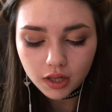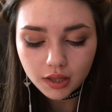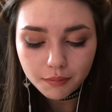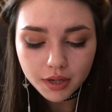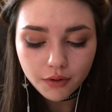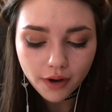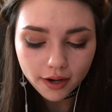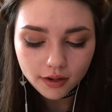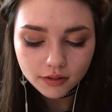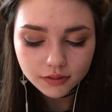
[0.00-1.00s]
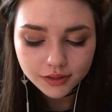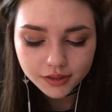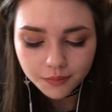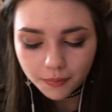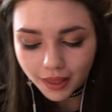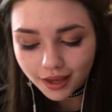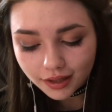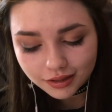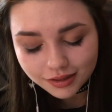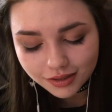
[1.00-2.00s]
for Columbia Records,
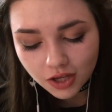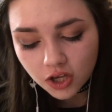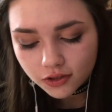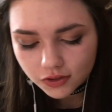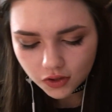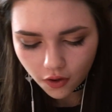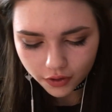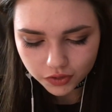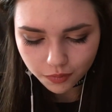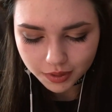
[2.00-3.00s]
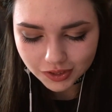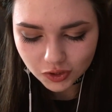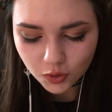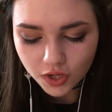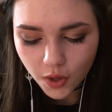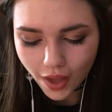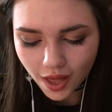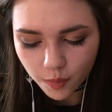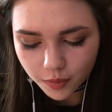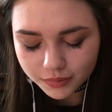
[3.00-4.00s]
and songs from his
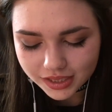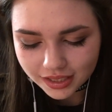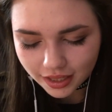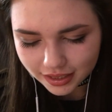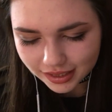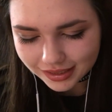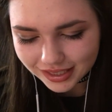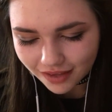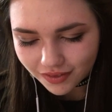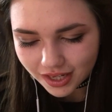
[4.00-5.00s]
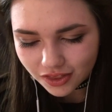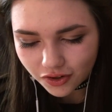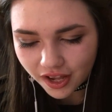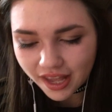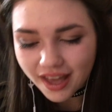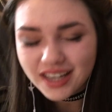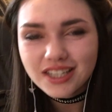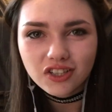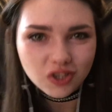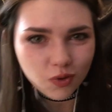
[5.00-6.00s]
studio albums in 1973
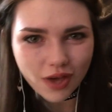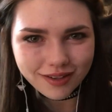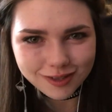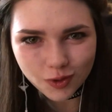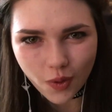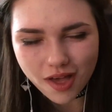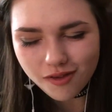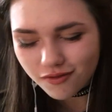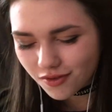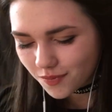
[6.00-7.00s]
until 2012.